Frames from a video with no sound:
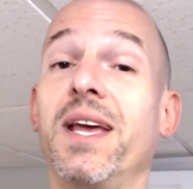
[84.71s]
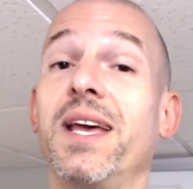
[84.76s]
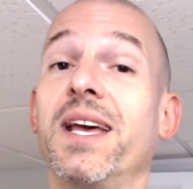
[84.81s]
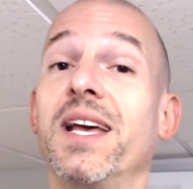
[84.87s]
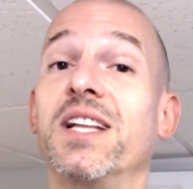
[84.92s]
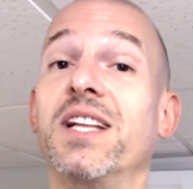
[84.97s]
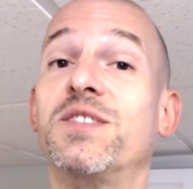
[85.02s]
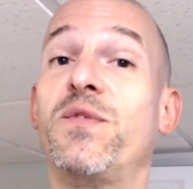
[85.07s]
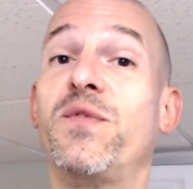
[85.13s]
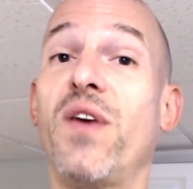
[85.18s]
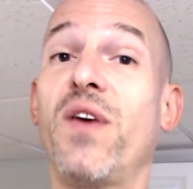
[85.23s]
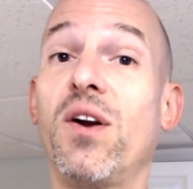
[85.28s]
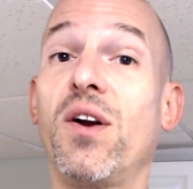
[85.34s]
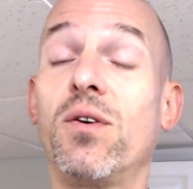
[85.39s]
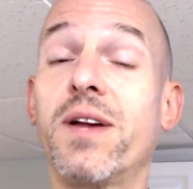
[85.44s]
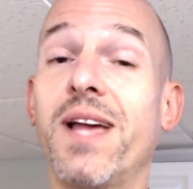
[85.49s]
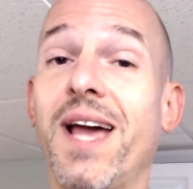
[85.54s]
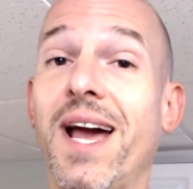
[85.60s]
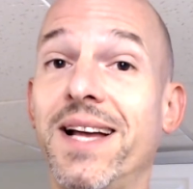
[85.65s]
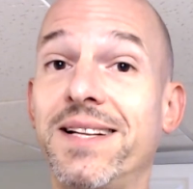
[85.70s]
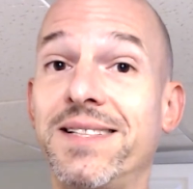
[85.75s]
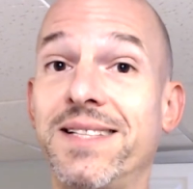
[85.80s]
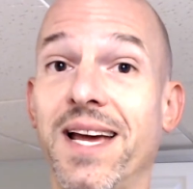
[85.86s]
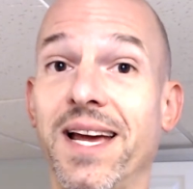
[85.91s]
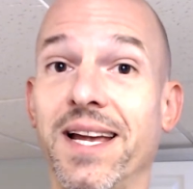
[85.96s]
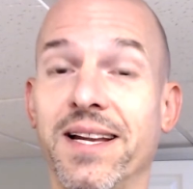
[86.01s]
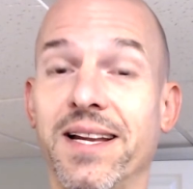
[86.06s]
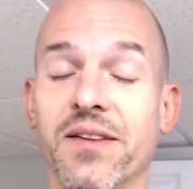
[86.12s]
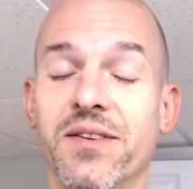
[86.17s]
It's Feral Cat
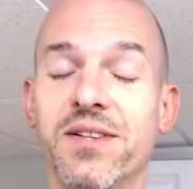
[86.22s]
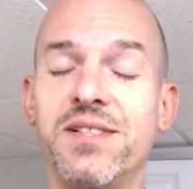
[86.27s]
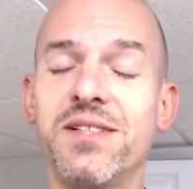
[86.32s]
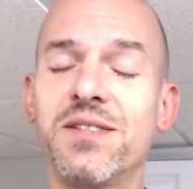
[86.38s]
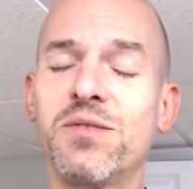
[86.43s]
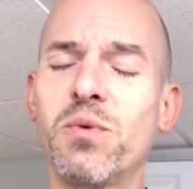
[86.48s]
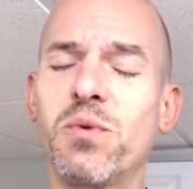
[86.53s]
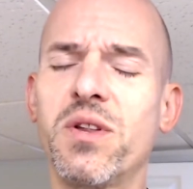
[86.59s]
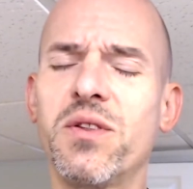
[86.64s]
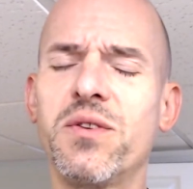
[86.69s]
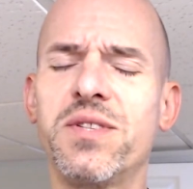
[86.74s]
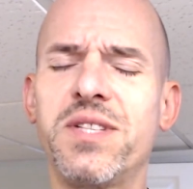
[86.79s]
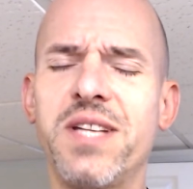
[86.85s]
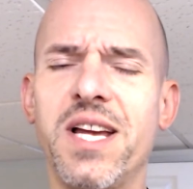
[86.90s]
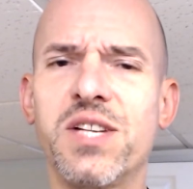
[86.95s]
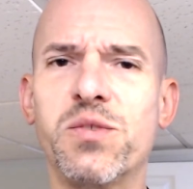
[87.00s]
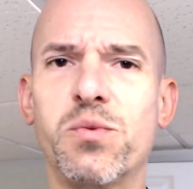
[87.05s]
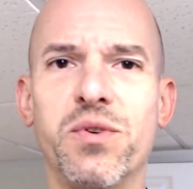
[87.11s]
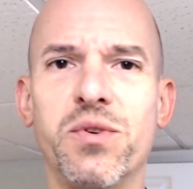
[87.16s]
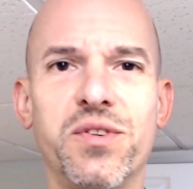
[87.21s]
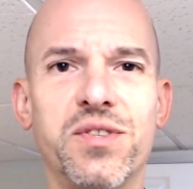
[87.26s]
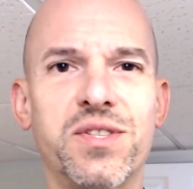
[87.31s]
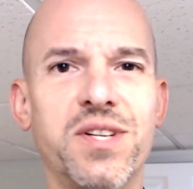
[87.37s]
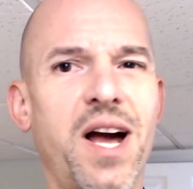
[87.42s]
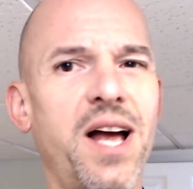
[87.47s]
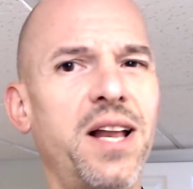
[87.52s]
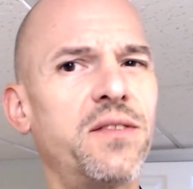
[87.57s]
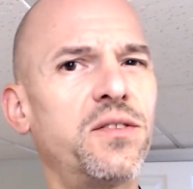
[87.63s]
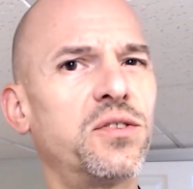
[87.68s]
Day. Now, this is one of those days where there's
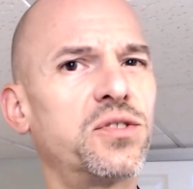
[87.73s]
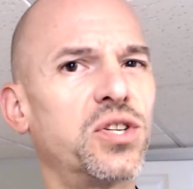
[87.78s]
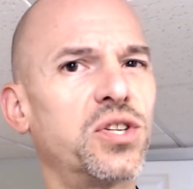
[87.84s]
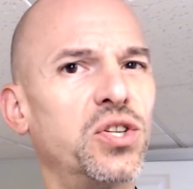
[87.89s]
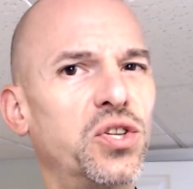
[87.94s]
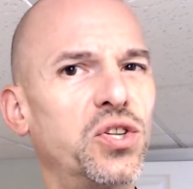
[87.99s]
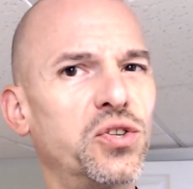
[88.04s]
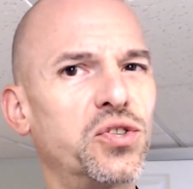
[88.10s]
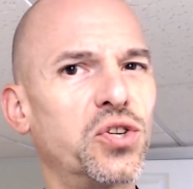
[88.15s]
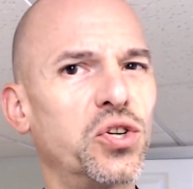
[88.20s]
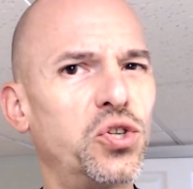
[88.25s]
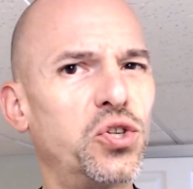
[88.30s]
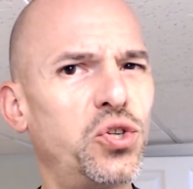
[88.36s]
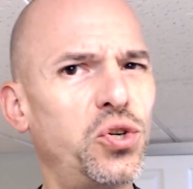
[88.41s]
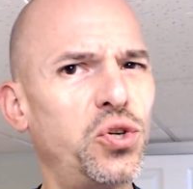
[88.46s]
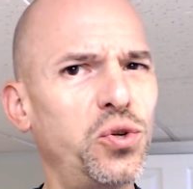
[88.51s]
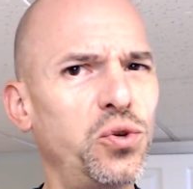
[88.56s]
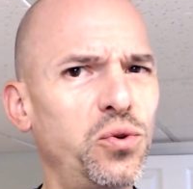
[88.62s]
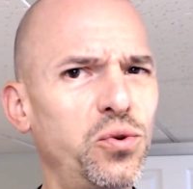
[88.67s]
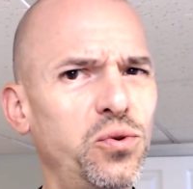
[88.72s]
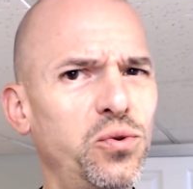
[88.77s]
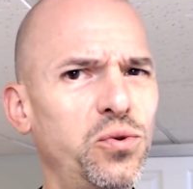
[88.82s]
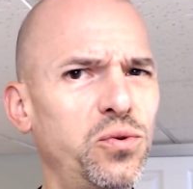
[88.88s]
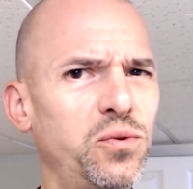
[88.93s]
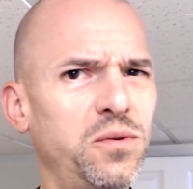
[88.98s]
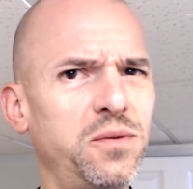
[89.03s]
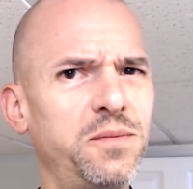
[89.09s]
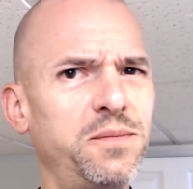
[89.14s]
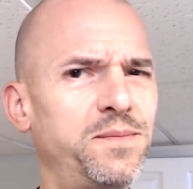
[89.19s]
kind of there's a there's a
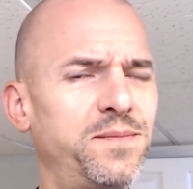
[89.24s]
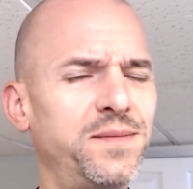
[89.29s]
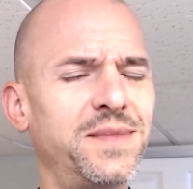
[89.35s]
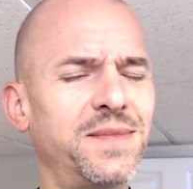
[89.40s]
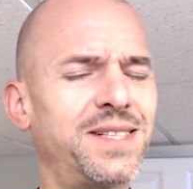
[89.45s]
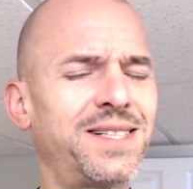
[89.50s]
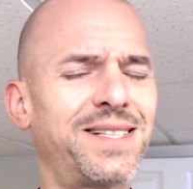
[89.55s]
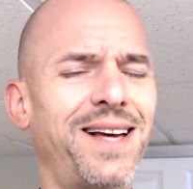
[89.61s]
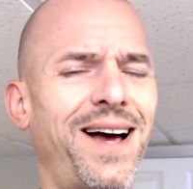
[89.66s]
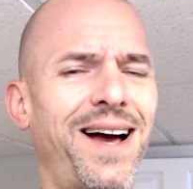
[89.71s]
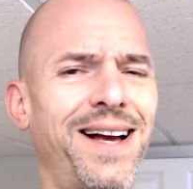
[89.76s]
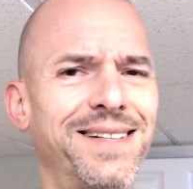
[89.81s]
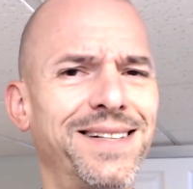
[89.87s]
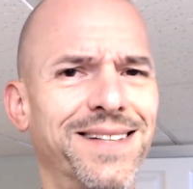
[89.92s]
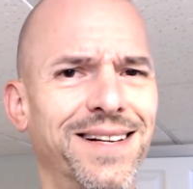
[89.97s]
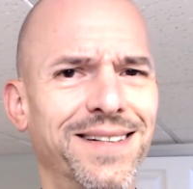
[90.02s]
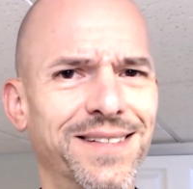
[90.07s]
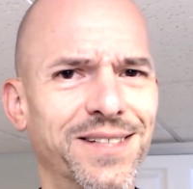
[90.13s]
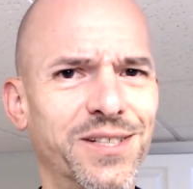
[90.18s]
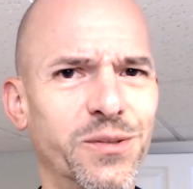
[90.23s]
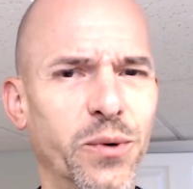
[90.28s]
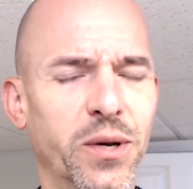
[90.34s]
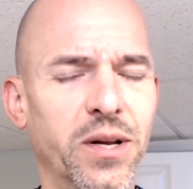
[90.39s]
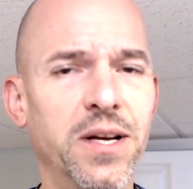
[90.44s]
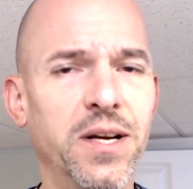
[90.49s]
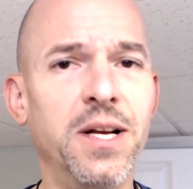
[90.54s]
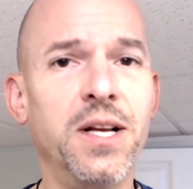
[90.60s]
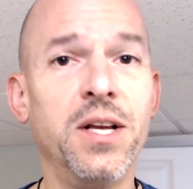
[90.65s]
two sides on this one.